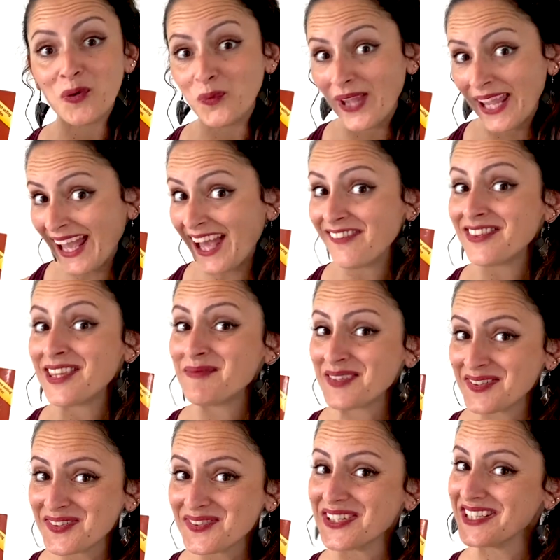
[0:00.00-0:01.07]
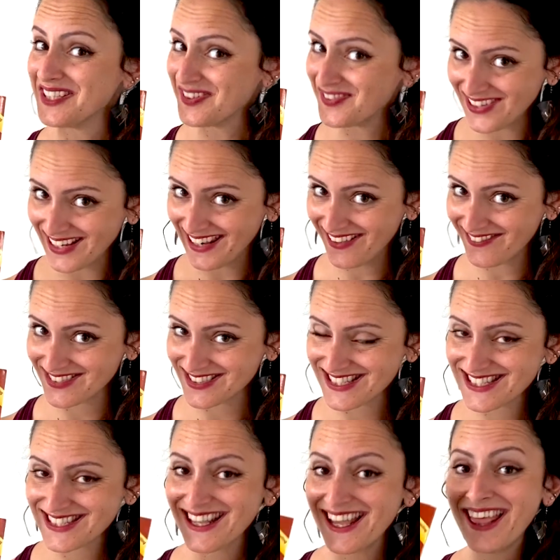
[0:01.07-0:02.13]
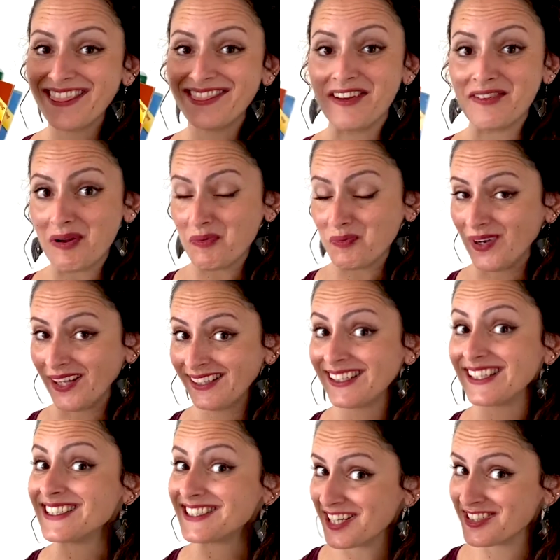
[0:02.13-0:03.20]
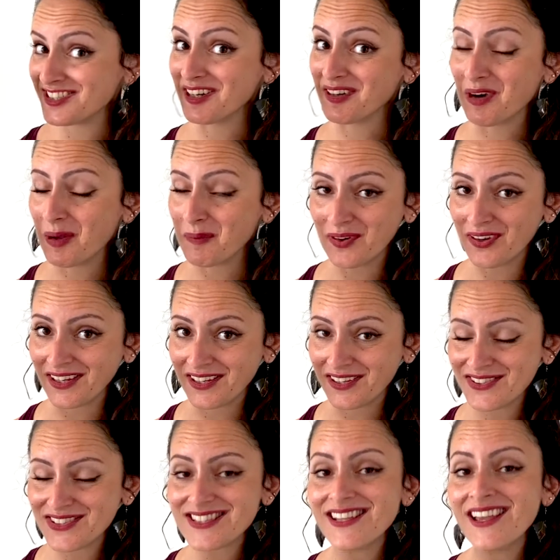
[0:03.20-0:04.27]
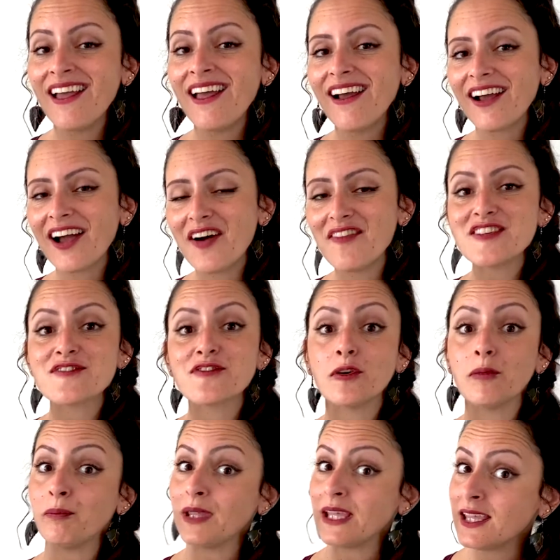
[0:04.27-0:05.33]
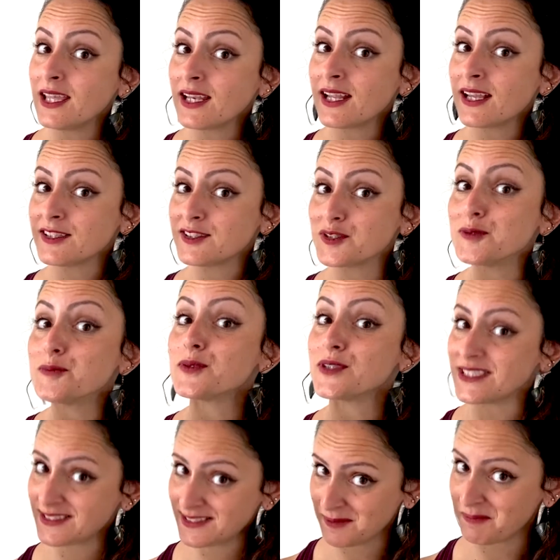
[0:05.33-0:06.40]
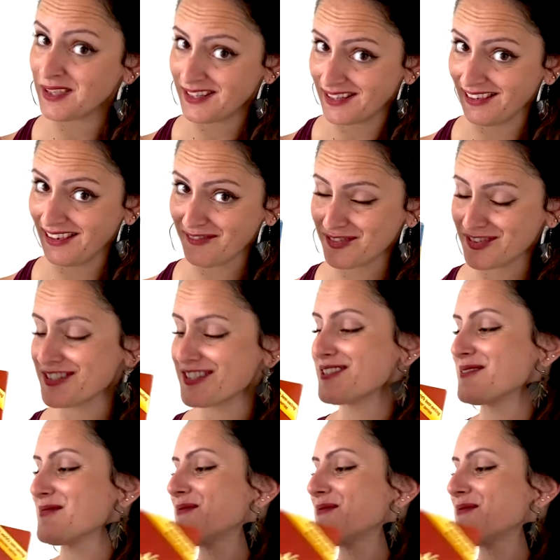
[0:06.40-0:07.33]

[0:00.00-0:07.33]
We have them in 3 different levels. The red one, Essential Grammar in Use, covers from beginner to pre-intermediate levels.